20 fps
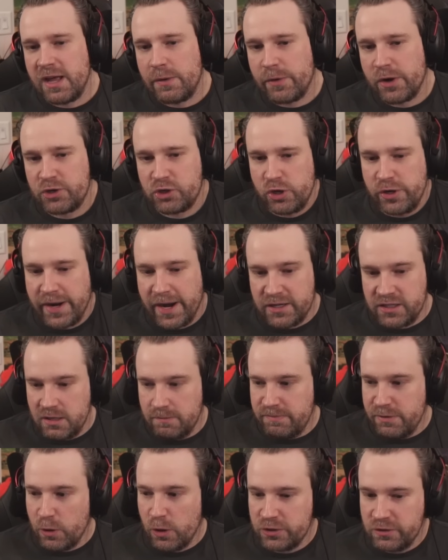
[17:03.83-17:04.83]
I want to show you guys the
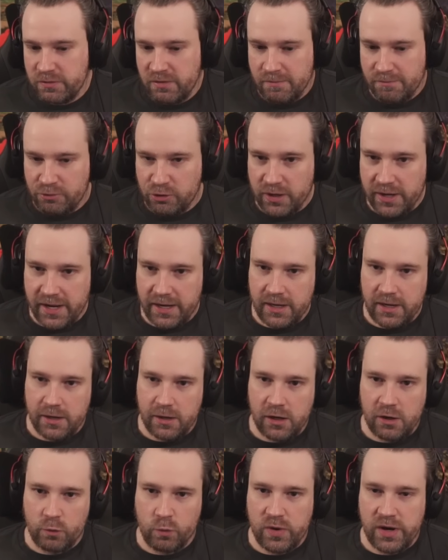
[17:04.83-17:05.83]
builds we've been playing
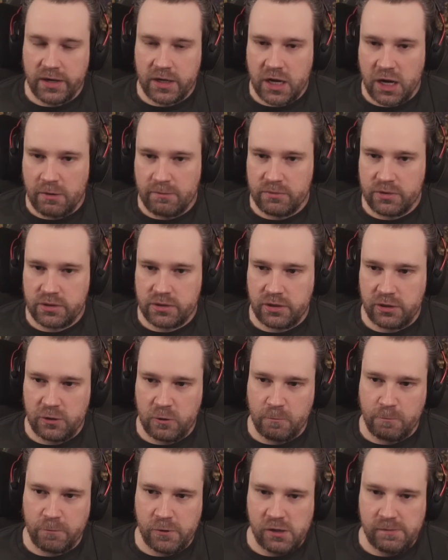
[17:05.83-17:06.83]
here when it comes
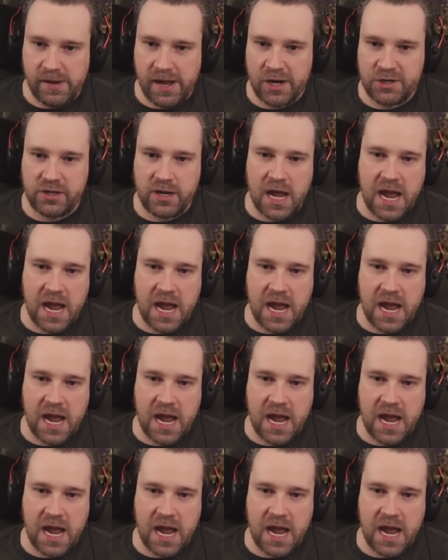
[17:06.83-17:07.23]
to pre-patch.